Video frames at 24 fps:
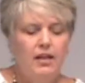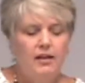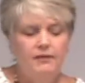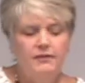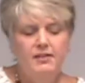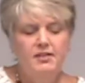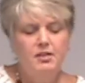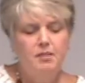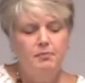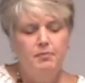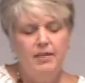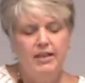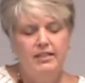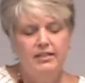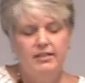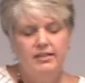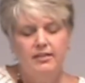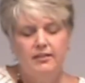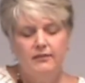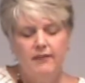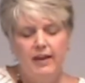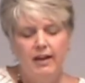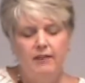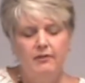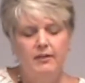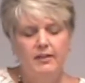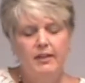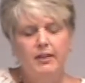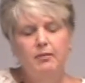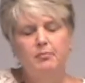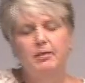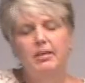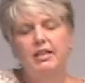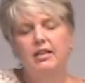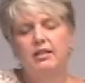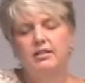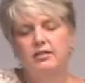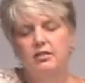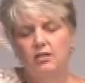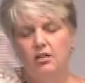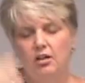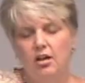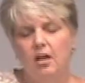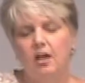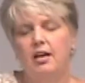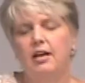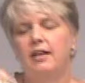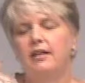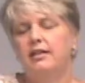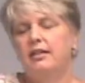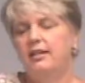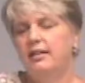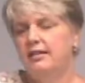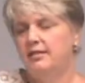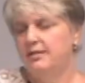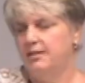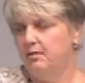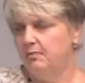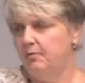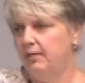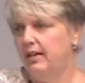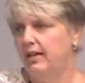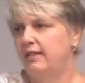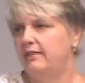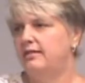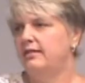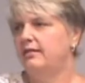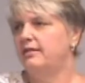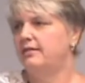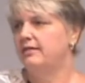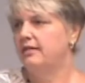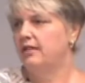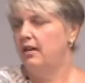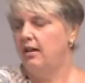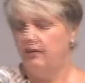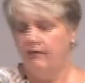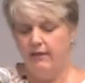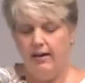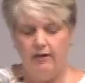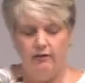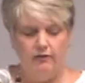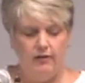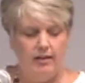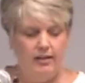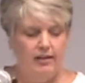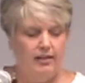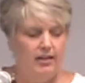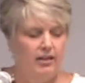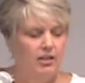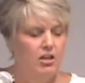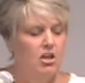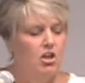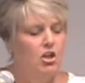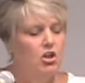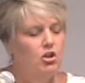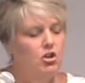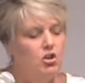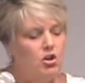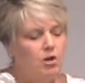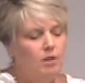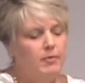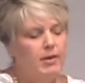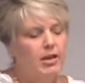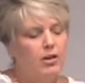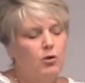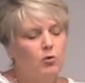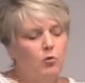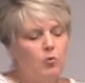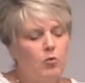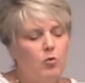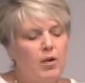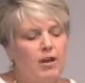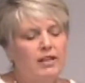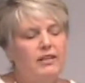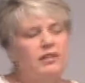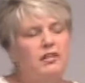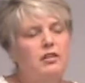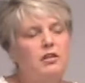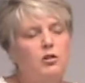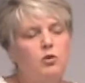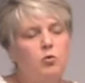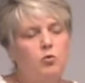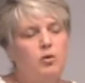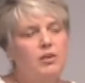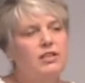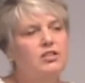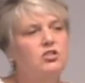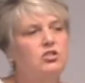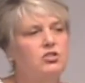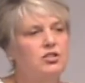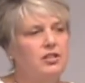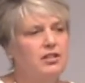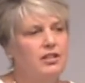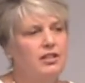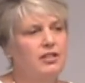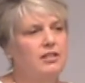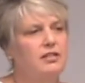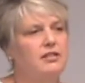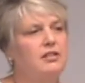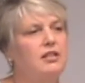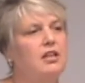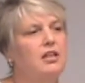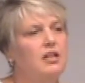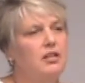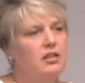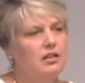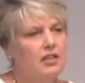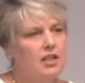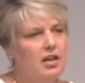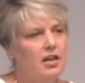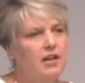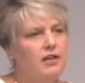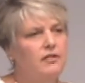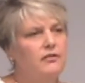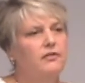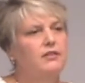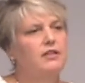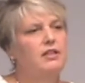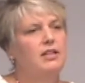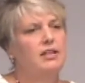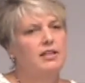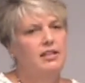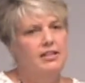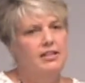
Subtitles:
Love is the basis of everything because God is the basis of everything. No matter what the question is, love